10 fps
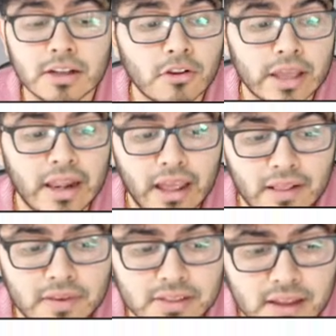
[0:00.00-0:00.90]
look at
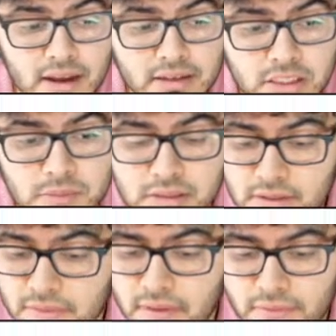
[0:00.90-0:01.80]
any stock in
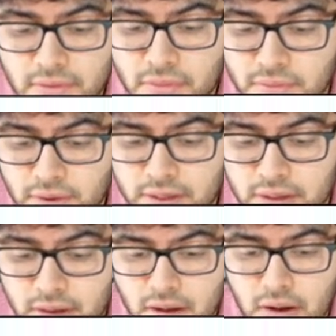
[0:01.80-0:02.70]
specific, feel free
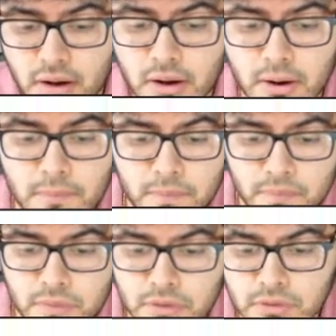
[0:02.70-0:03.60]
um,
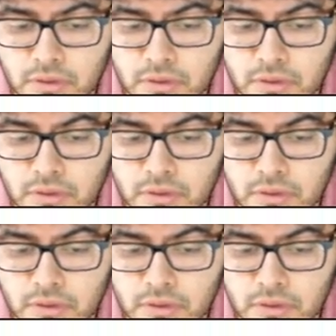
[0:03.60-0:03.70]
to